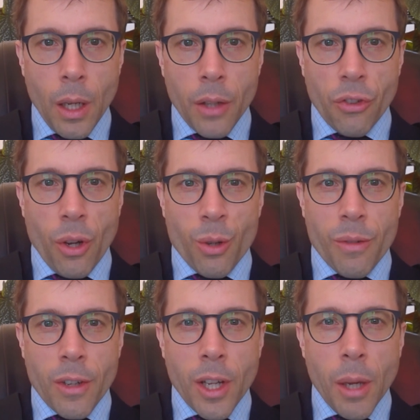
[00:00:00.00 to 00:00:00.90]
So,
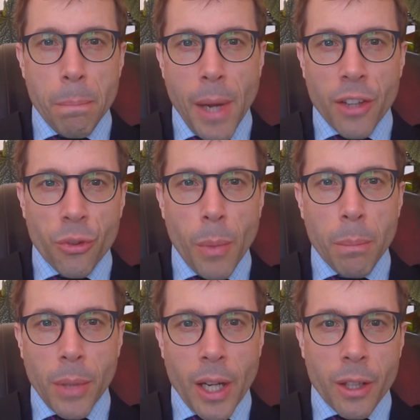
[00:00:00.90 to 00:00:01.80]
maximum
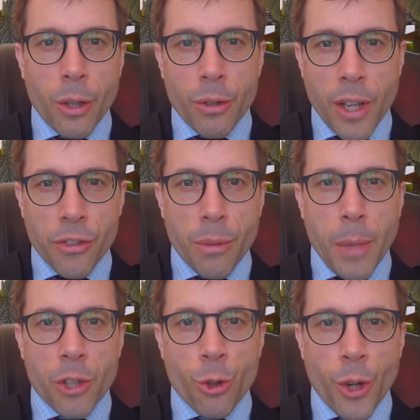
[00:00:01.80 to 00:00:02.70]
likelihood
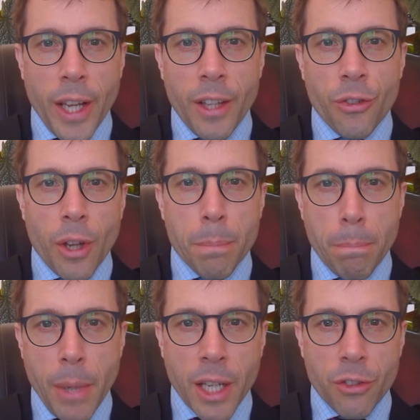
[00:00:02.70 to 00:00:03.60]
estimation is a
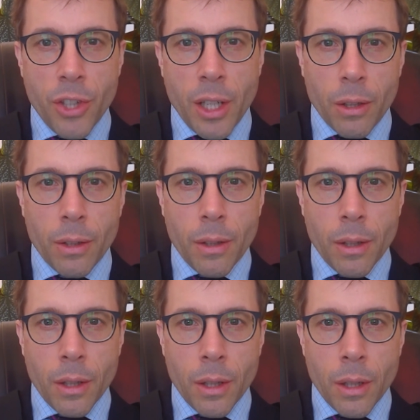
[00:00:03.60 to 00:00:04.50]
big deal.
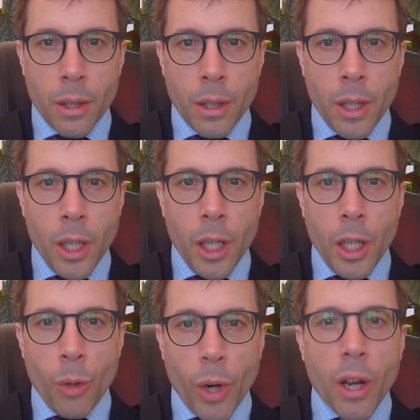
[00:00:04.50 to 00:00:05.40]

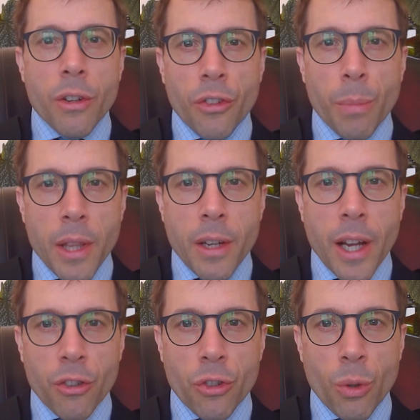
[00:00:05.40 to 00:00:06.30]
We're going to spend the
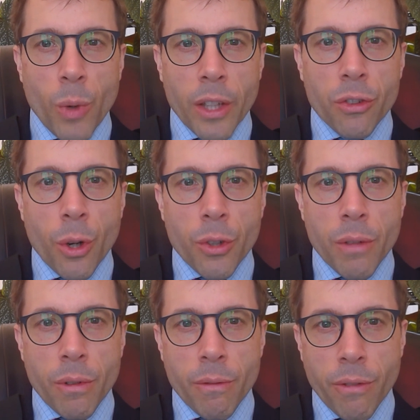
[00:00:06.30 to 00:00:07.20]
next 2 weeks doing
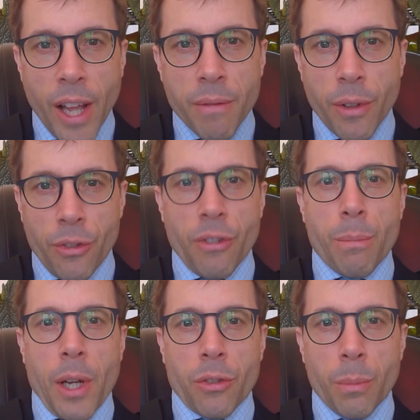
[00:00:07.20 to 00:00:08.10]
different flavors of
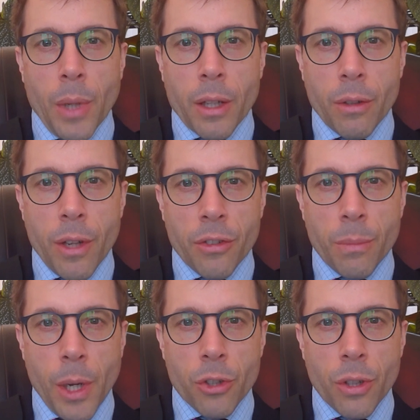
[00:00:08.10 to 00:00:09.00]
maximum likelihood
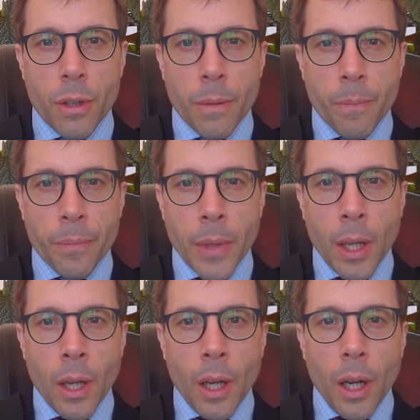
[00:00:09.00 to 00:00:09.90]
estimation.
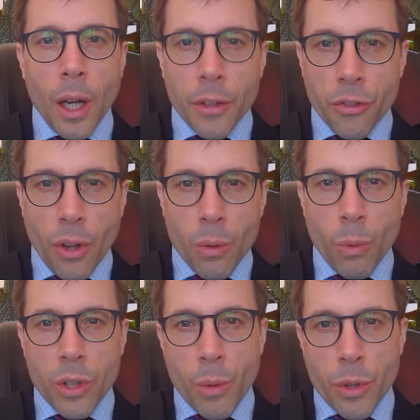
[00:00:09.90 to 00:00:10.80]
And so
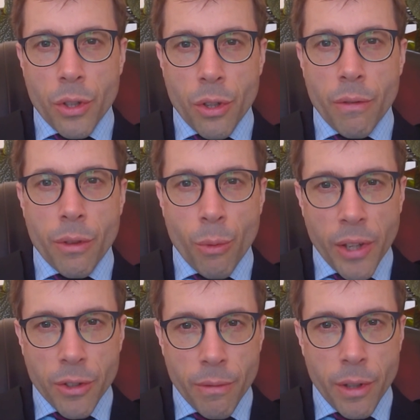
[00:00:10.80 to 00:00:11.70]
what I want to do for the
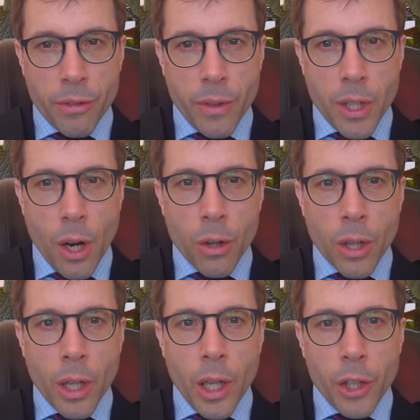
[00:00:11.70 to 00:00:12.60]
rest of this video
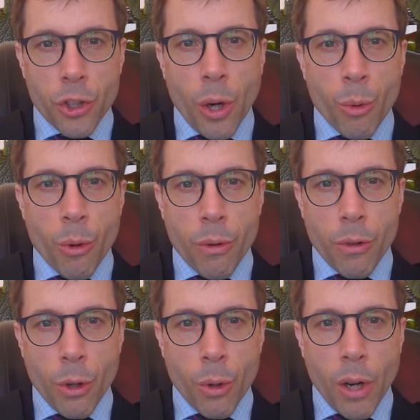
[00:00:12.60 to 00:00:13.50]
is show
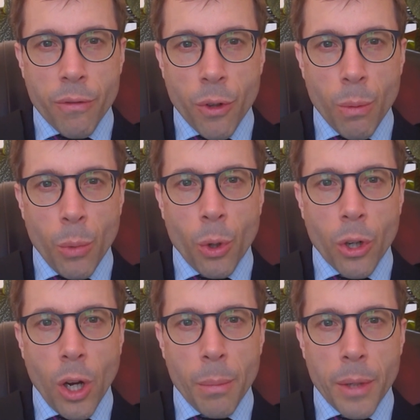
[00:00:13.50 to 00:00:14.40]
you a few more
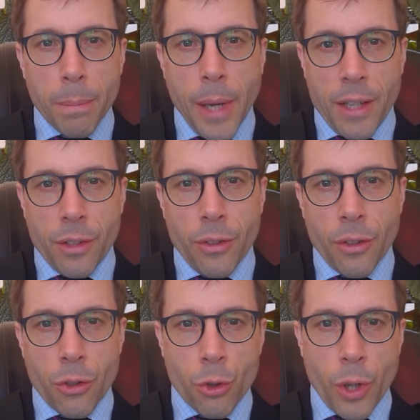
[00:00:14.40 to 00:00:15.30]
common patterns
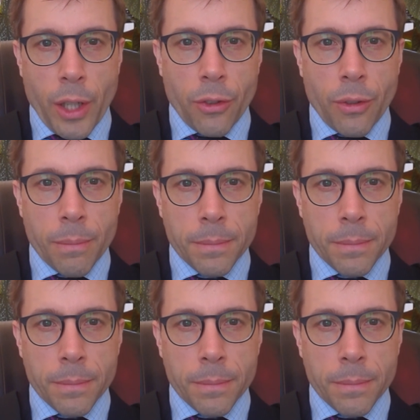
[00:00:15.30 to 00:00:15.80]
and tricks.